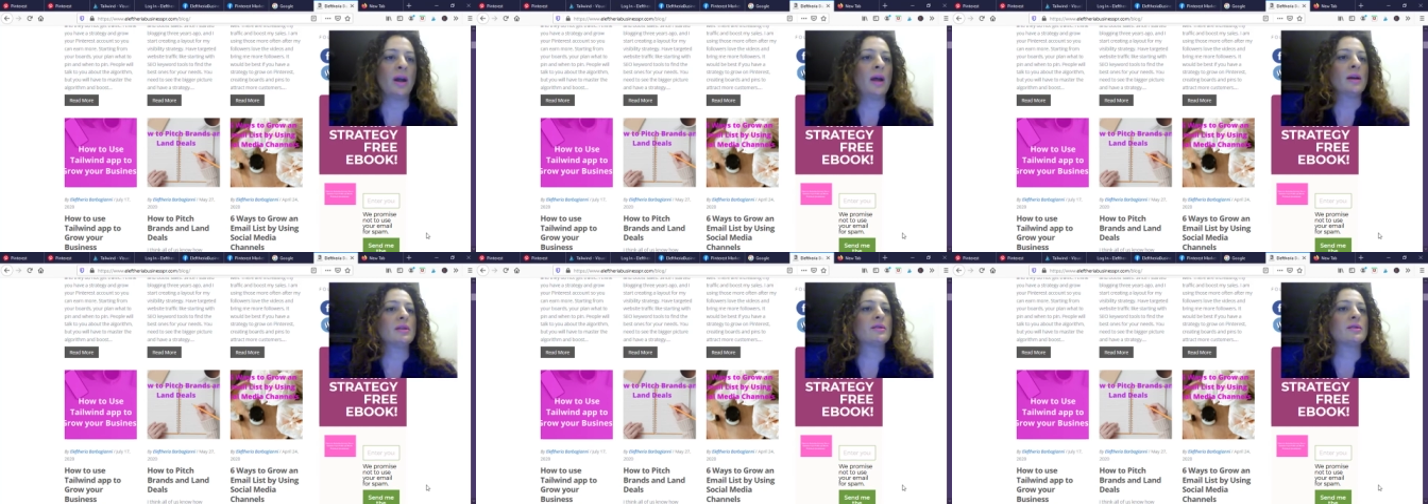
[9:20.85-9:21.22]

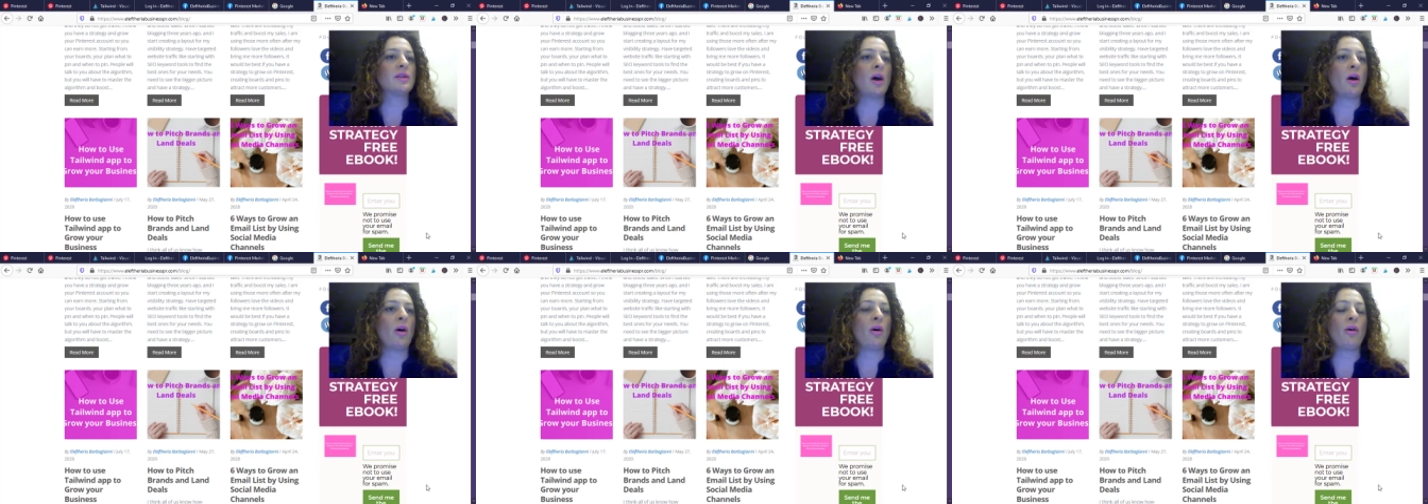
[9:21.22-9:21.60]

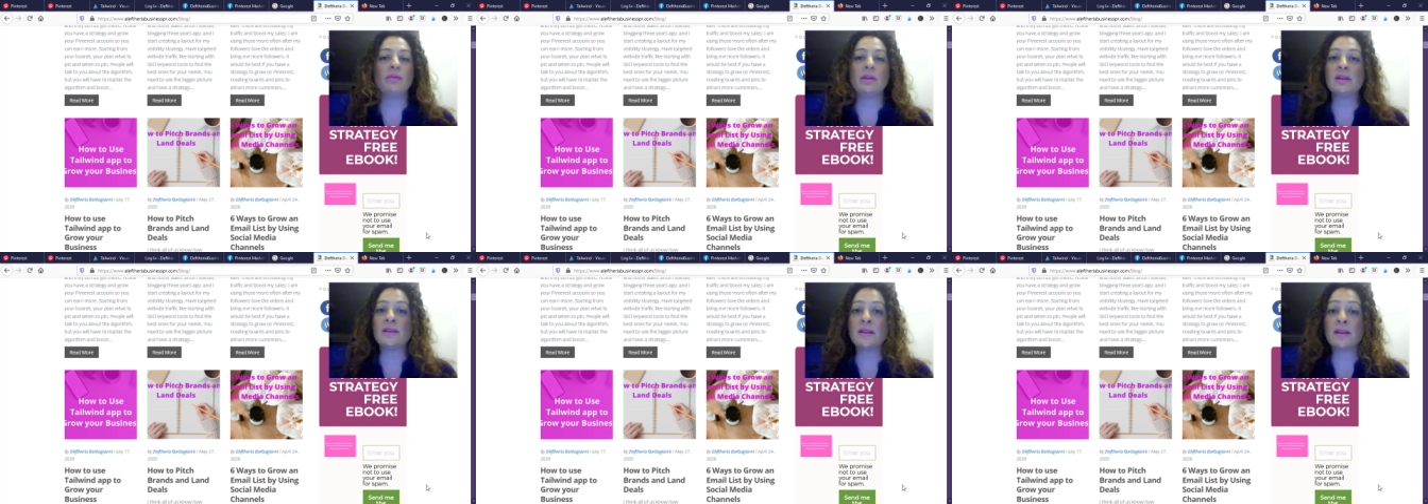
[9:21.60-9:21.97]
So
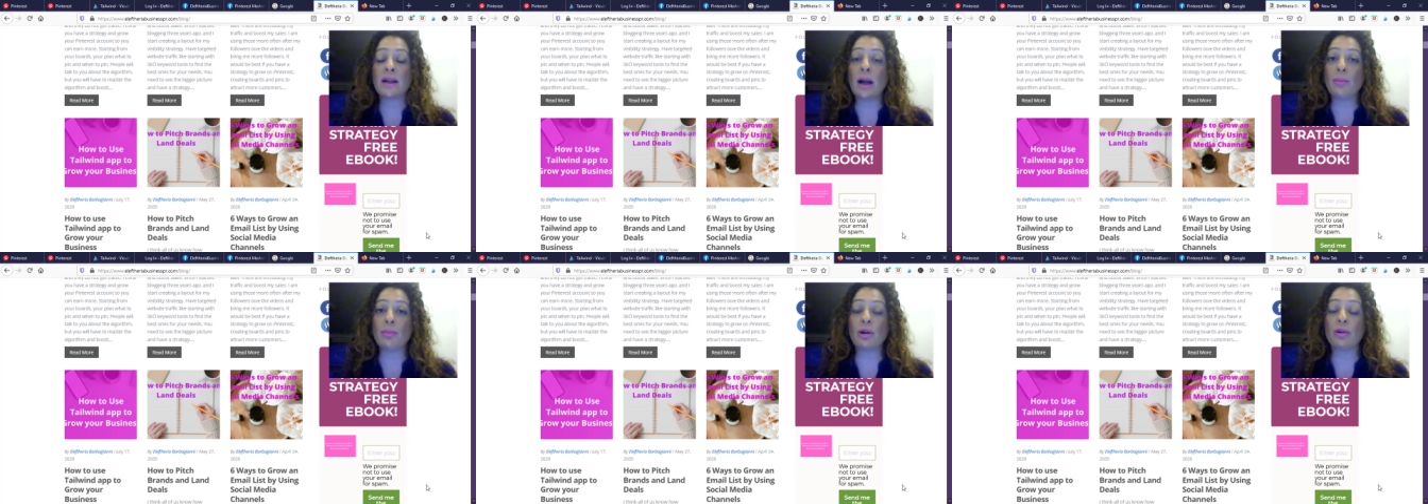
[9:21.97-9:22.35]
this is a
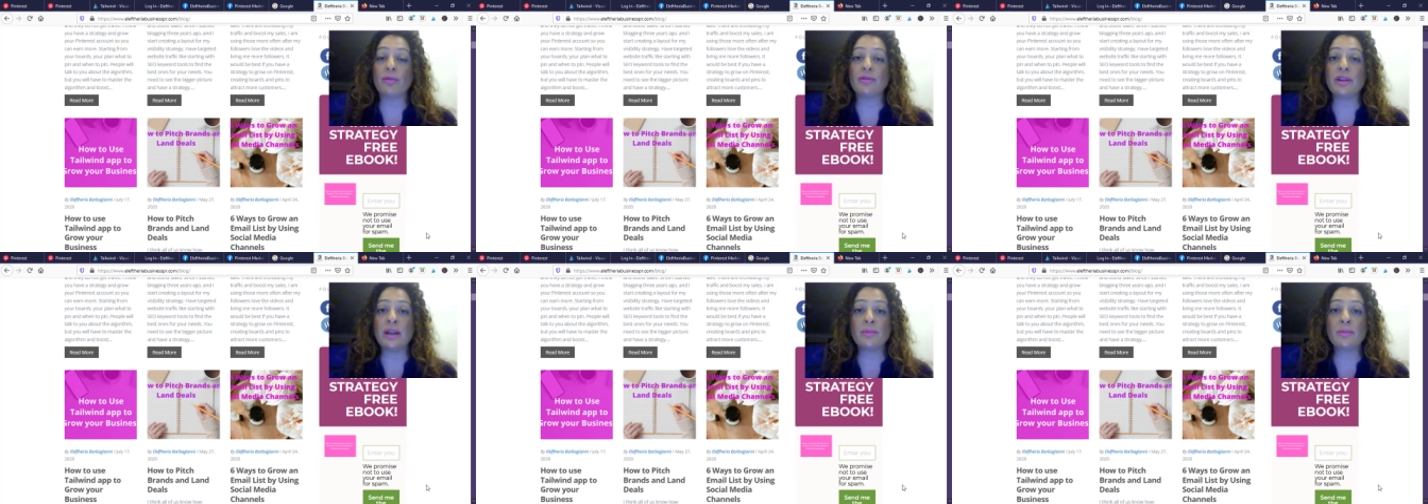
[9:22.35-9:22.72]
couple of
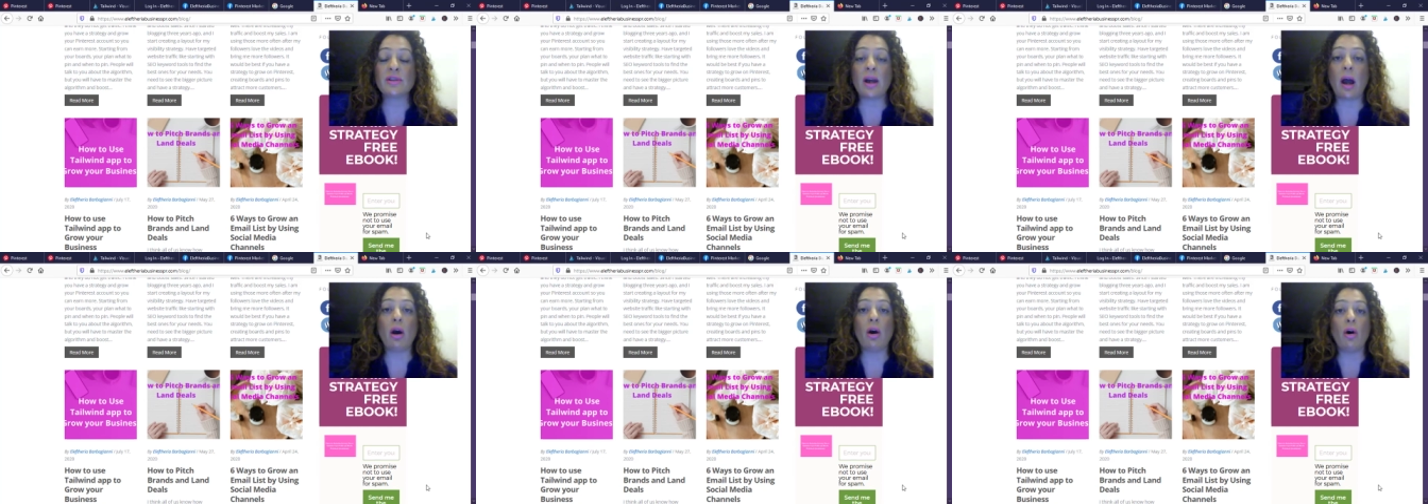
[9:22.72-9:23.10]
tips. I
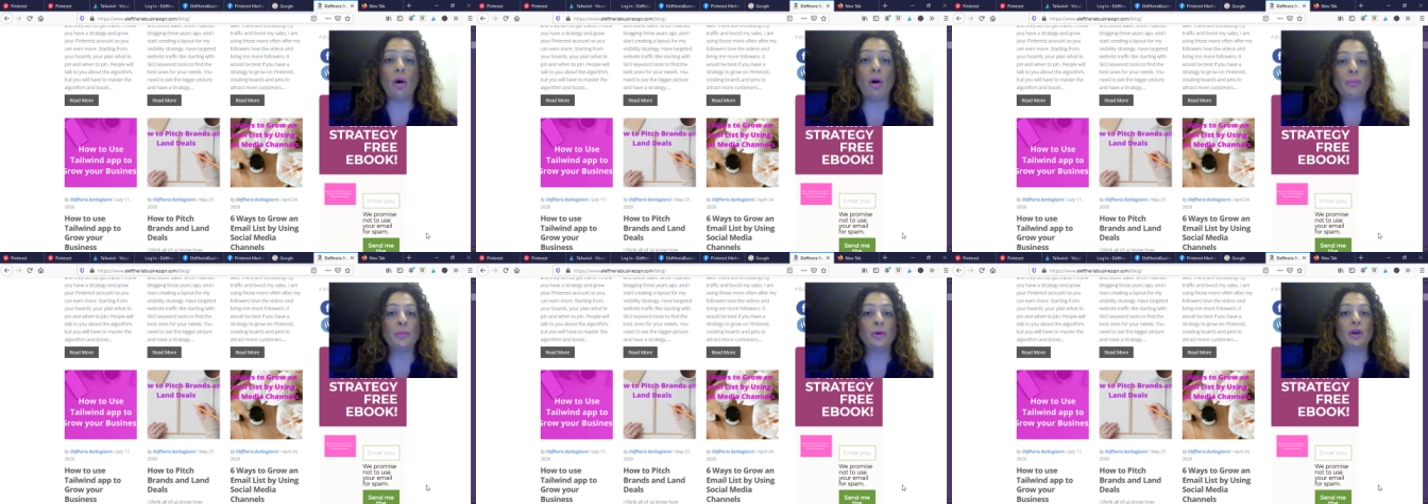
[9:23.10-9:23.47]

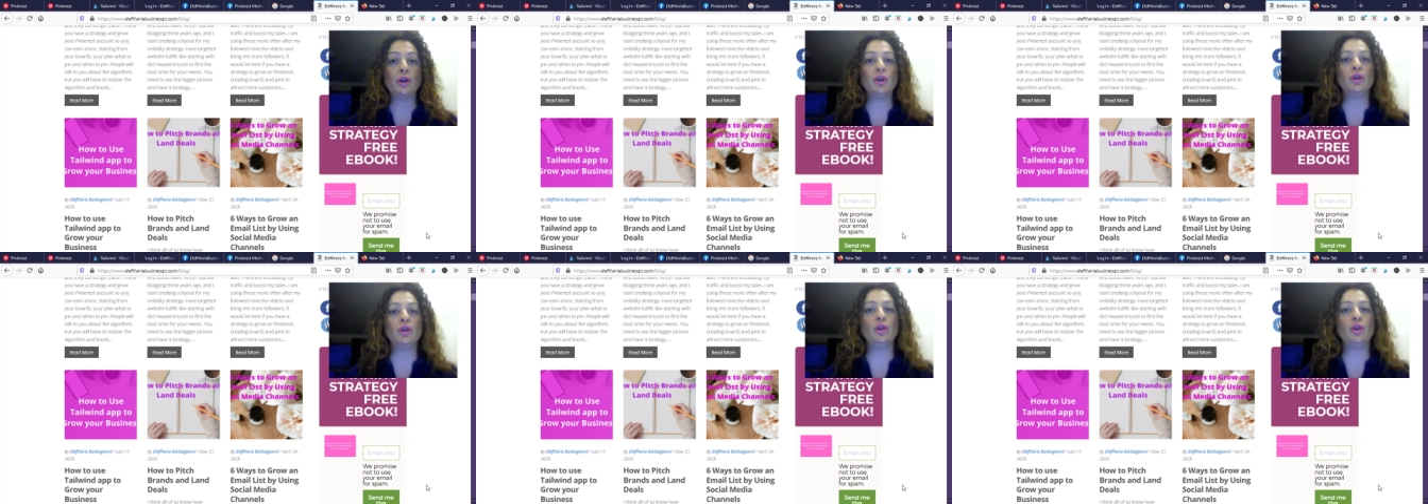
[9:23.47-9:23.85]
hope
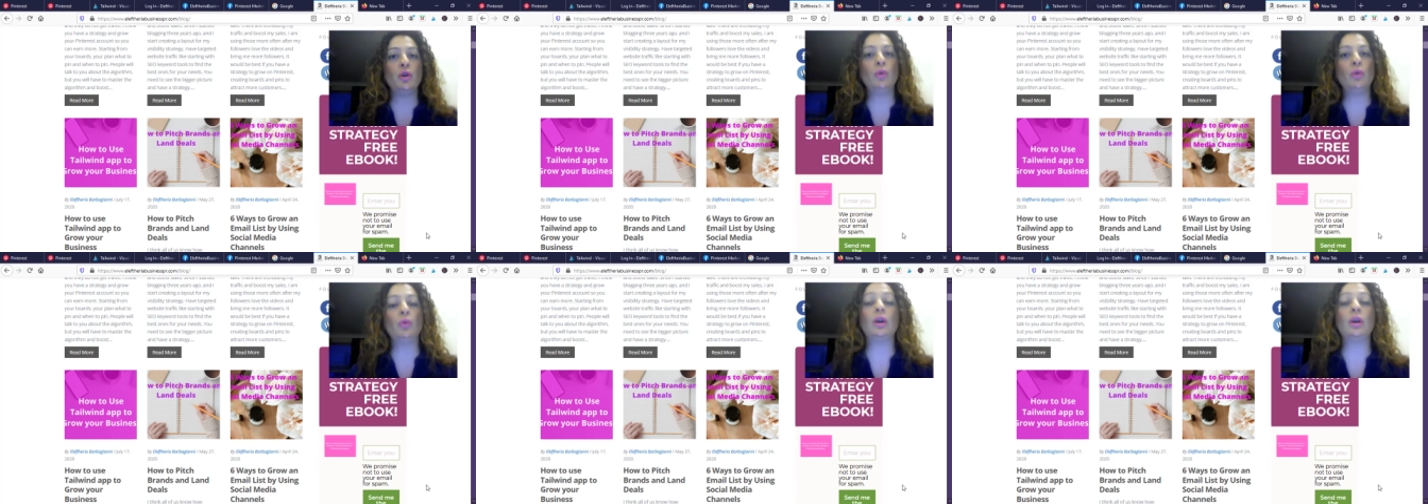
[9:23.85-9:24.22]

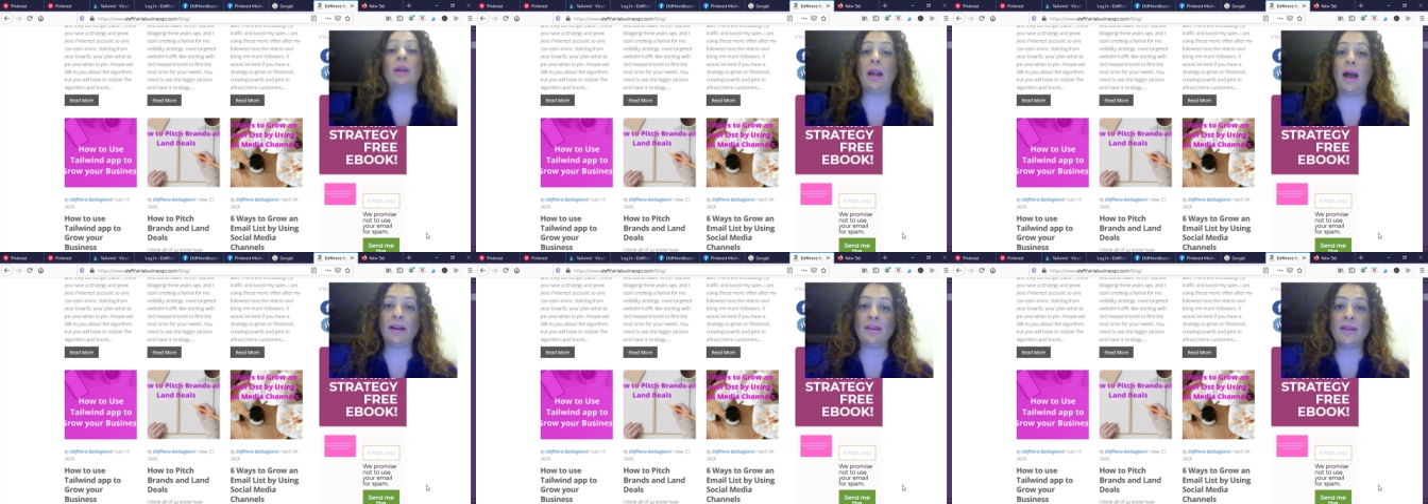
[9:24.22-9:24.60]
you
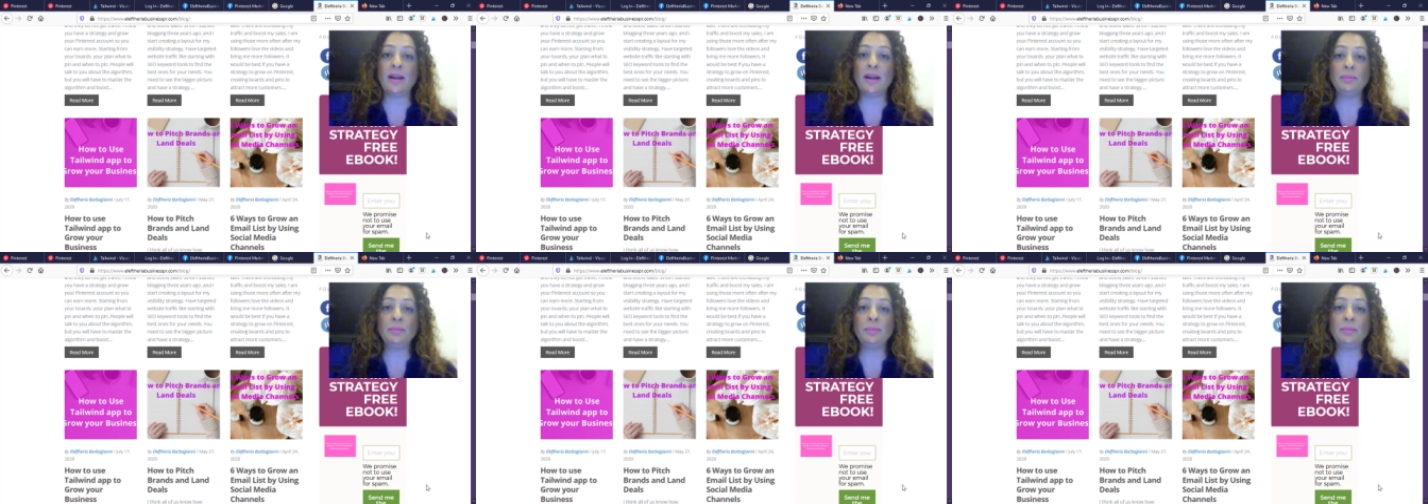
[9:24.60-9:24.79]
like them.